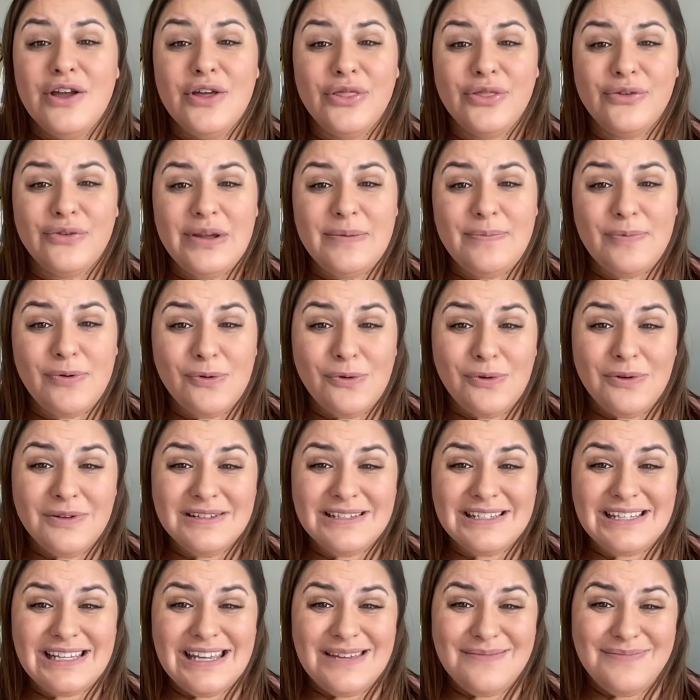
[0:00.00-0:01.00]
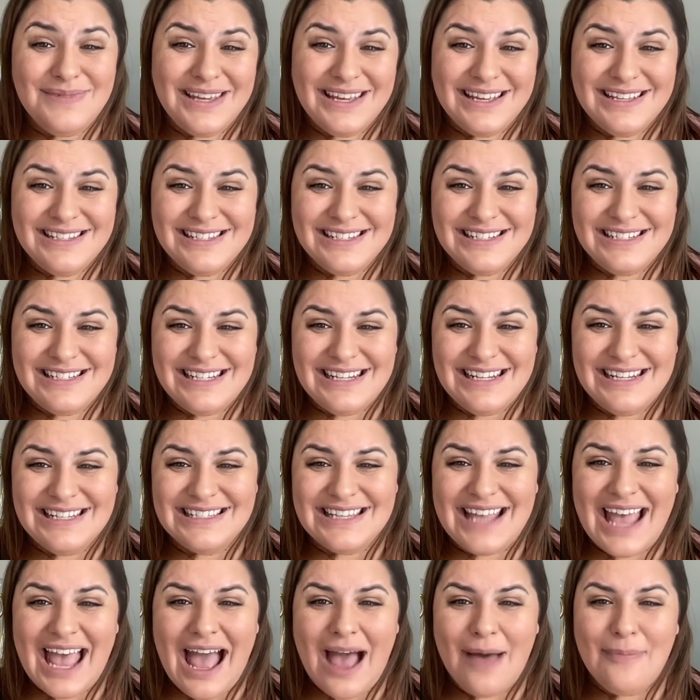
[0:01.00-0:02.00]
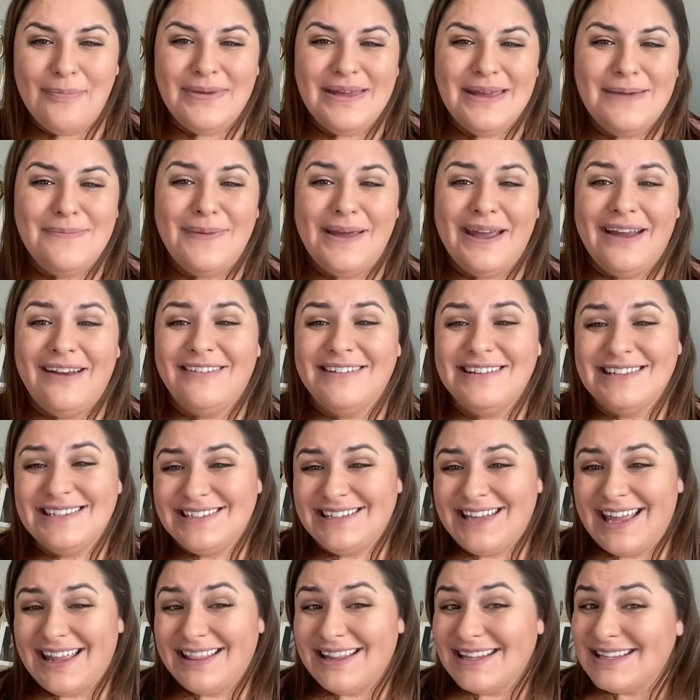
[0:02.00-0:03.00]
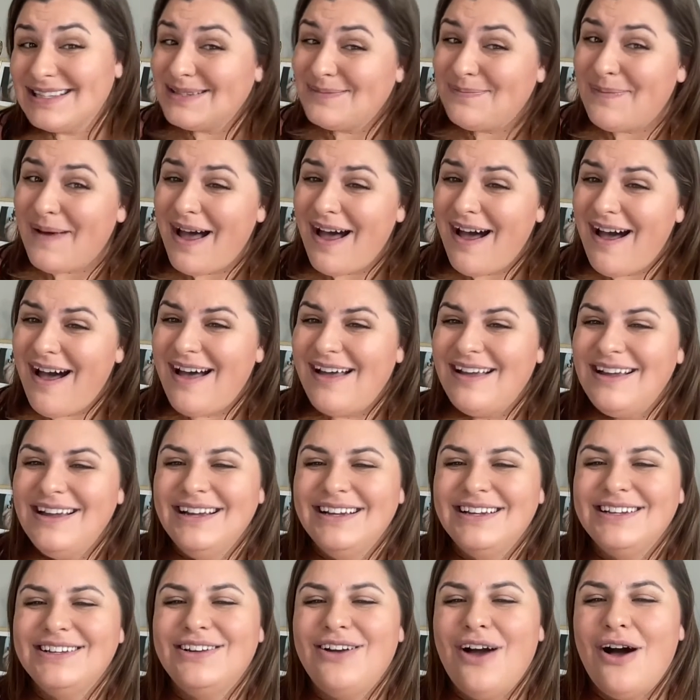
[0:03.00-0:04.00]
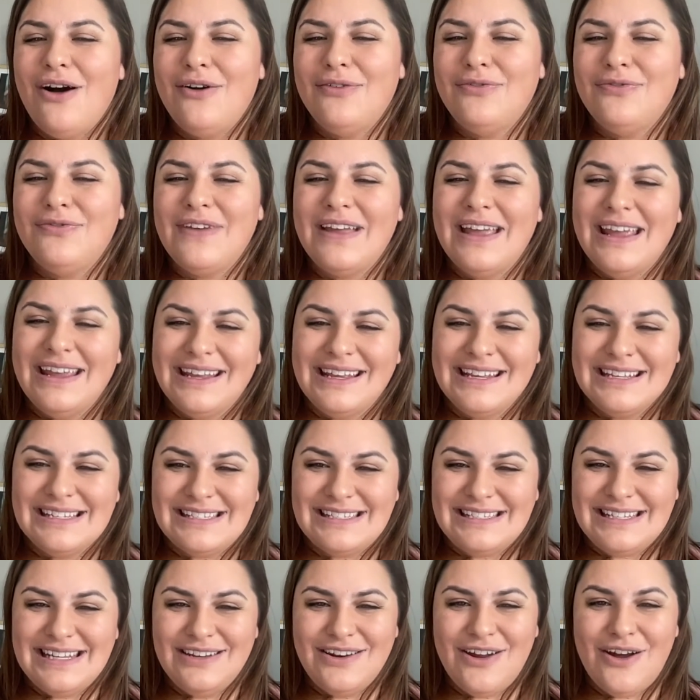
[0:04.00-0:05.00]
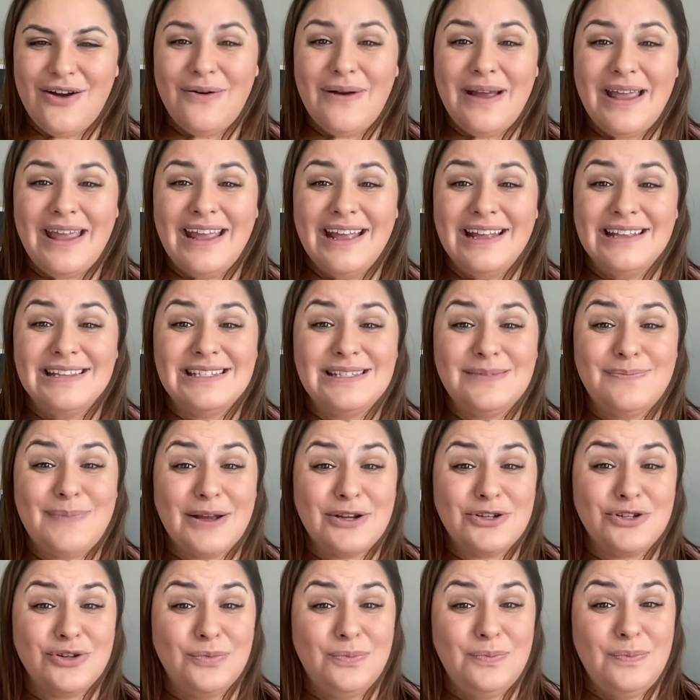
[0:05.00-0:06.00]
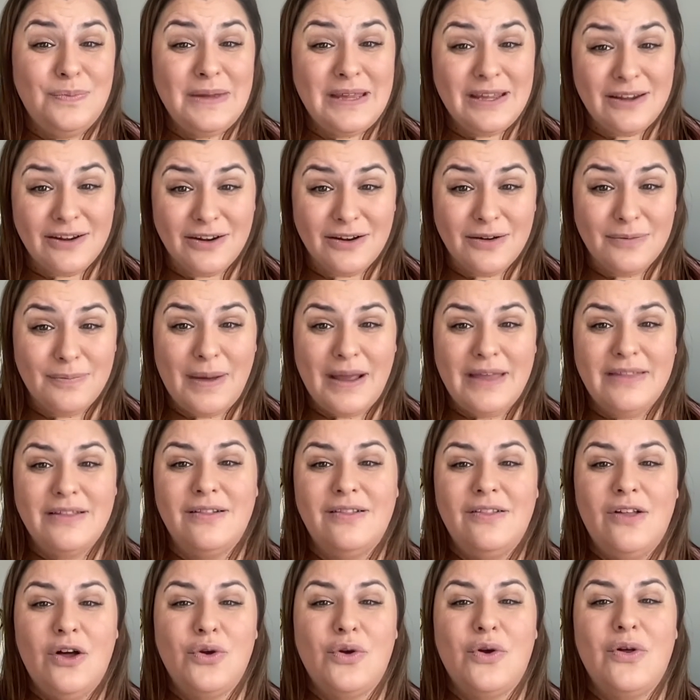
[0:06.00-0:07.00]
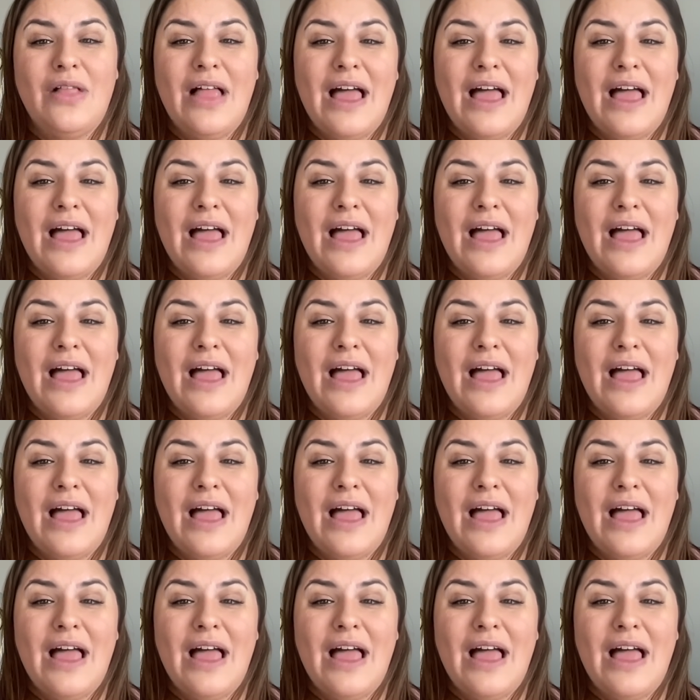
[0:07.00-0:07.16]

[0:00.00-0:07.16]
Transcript: 3 pools keep kids and teens happy. Parents get the spa, golf, casino, and special beer by the local